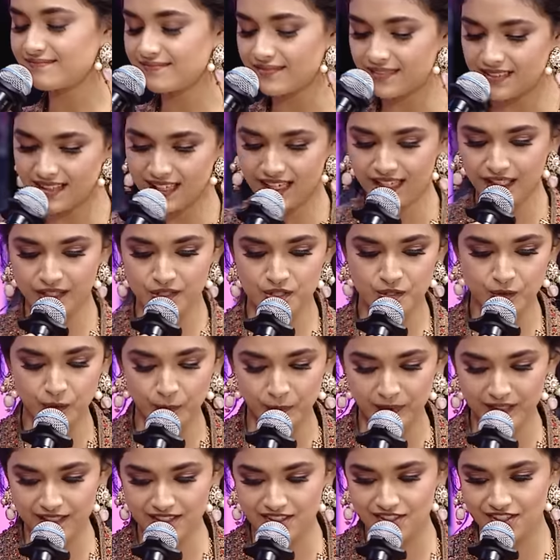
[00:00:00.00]
Thank you so
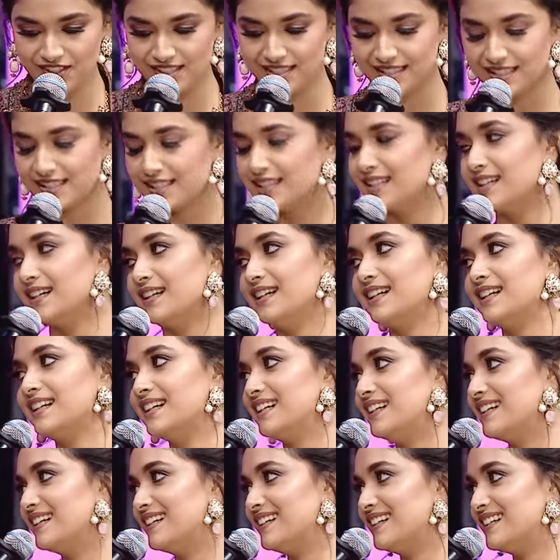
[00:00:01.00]
much.
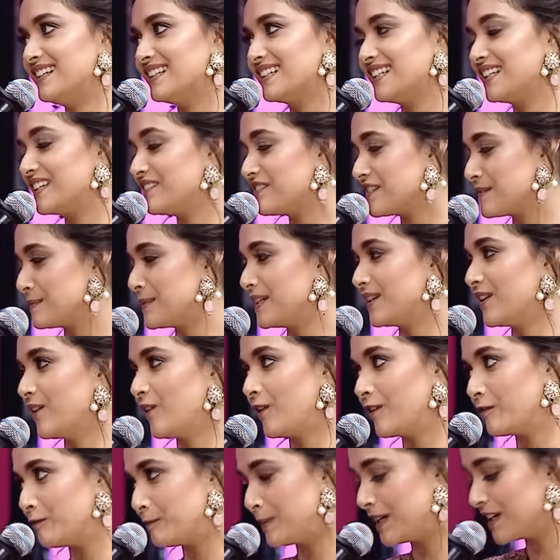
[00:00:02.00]
It gives me a lot
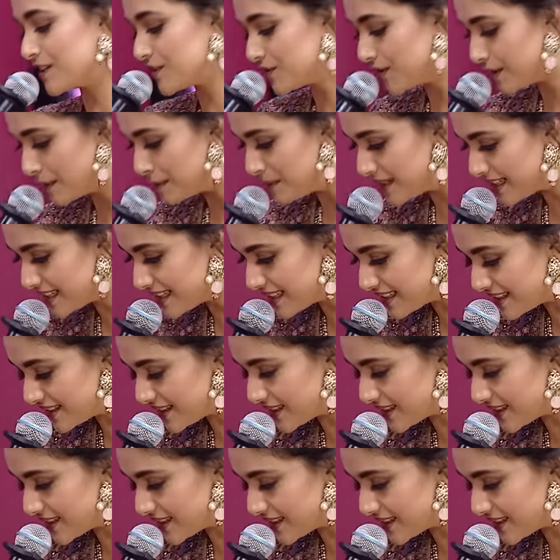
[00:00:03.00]
of pleasure being here.